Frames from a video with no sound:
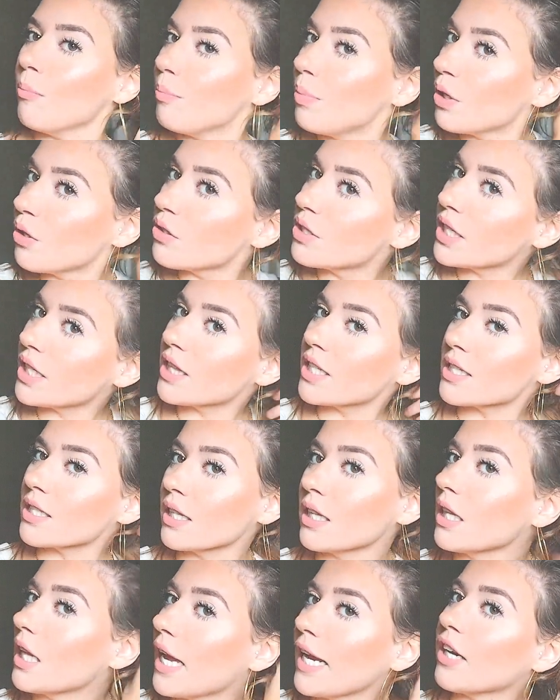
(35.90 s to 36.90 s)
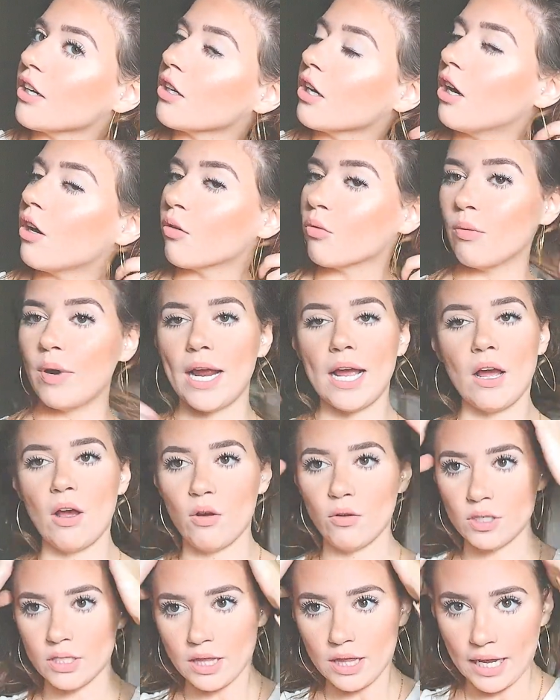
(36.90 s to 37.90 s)
builds like this layer
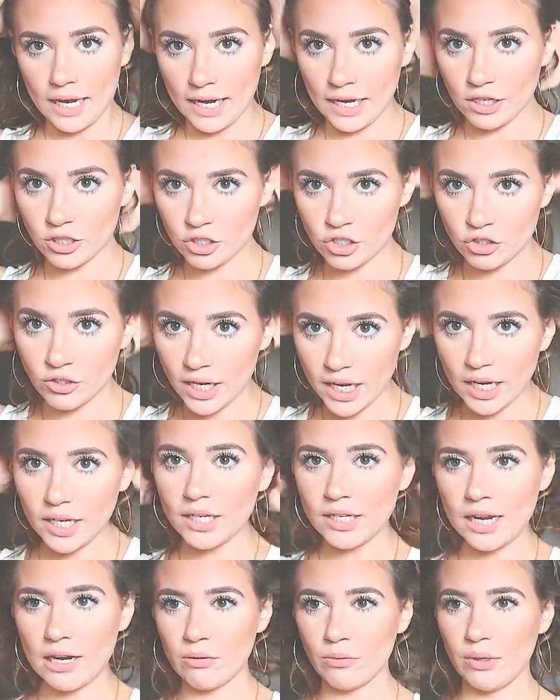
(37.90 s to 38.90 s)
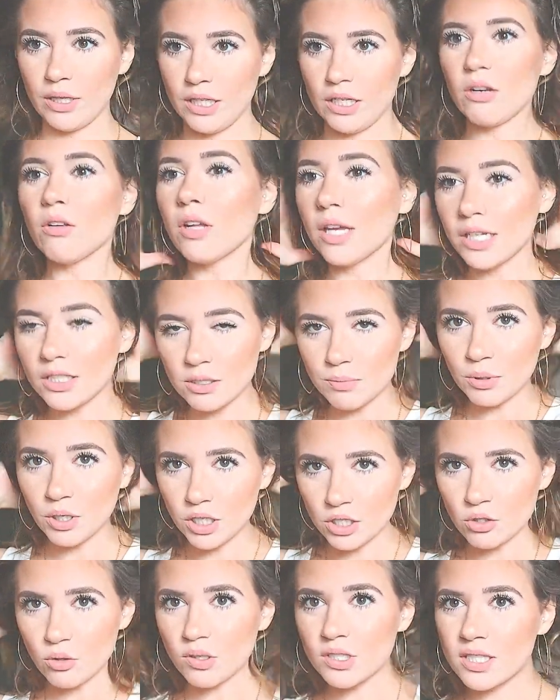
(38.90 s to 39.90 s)
around the hair strand. I really don't like to put
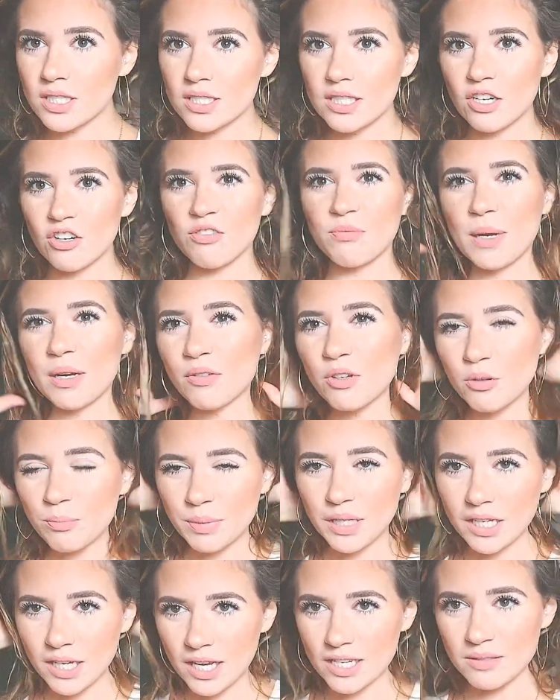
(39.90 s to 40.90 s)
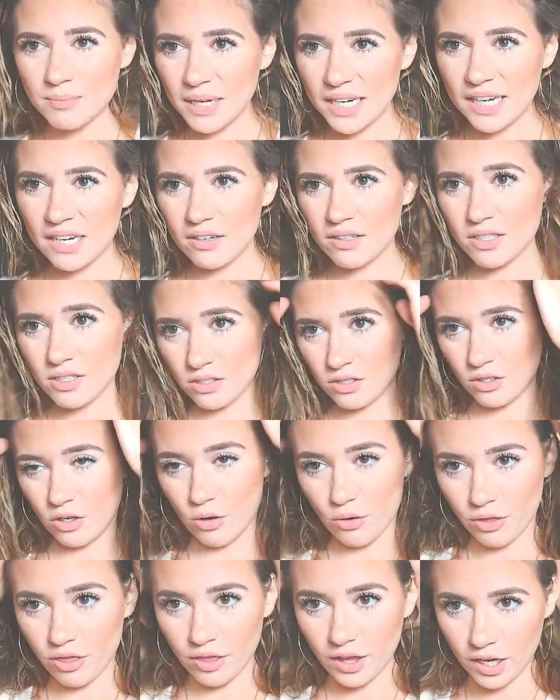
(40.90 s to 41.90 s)
it towards the center of my root because my hair is
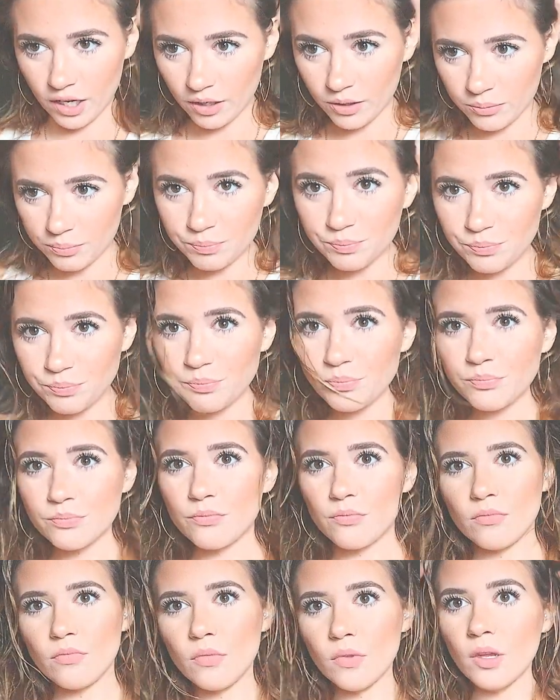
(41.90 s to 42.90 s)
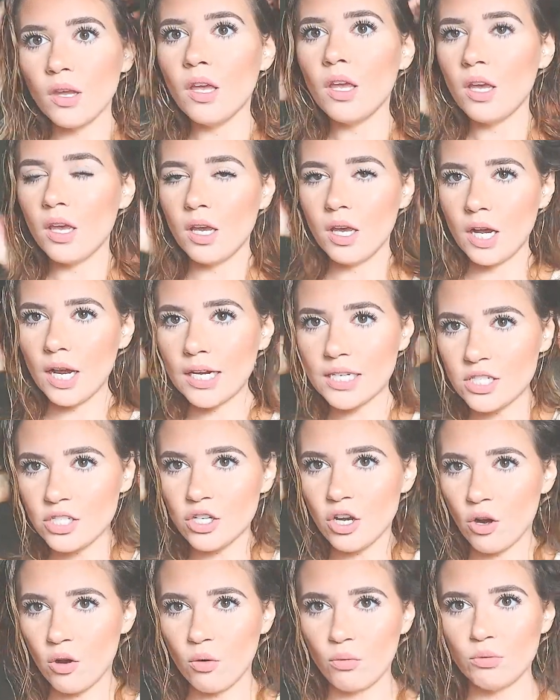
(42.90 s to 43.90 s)
so thin. I
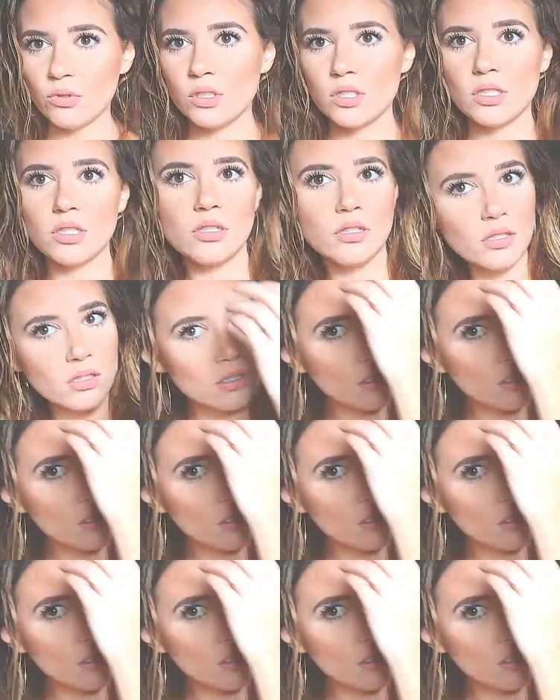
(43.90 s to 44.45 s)
don't